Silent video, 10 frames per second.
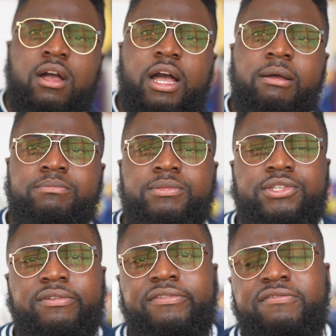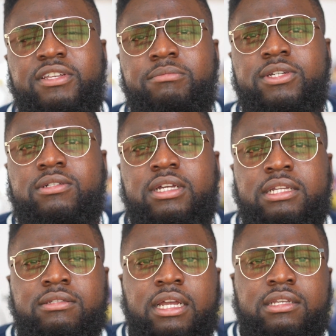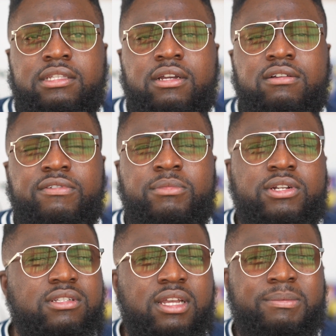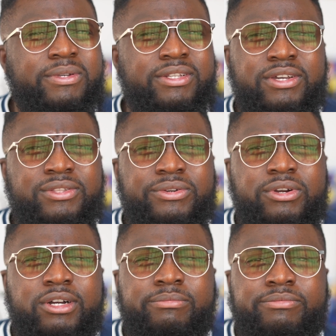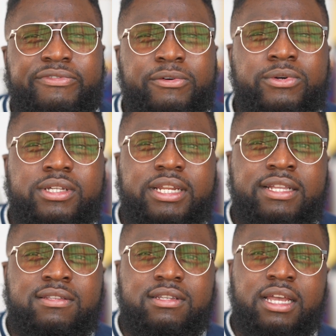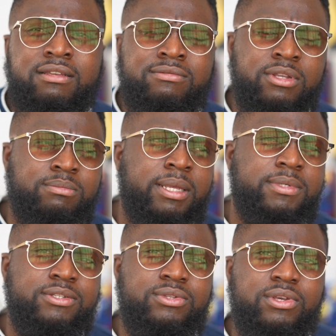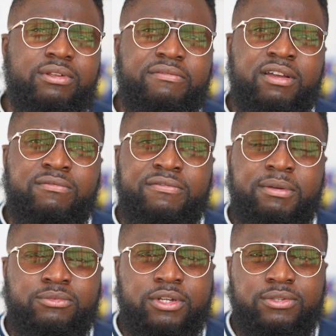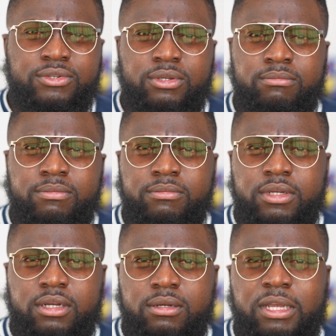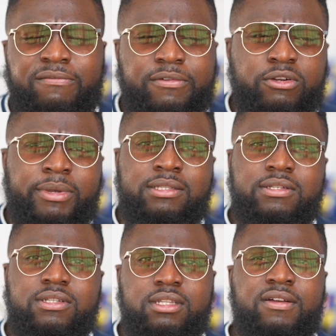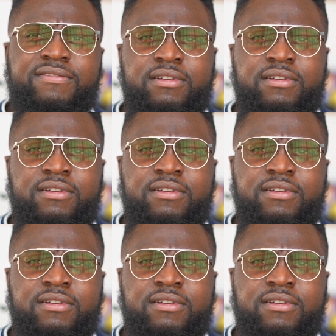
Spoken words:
I'm Mr. 50mm. It's hard for me to adapt to any other focal lengths. Sometimes I do 35 if I'm trying to do some environmental stuff.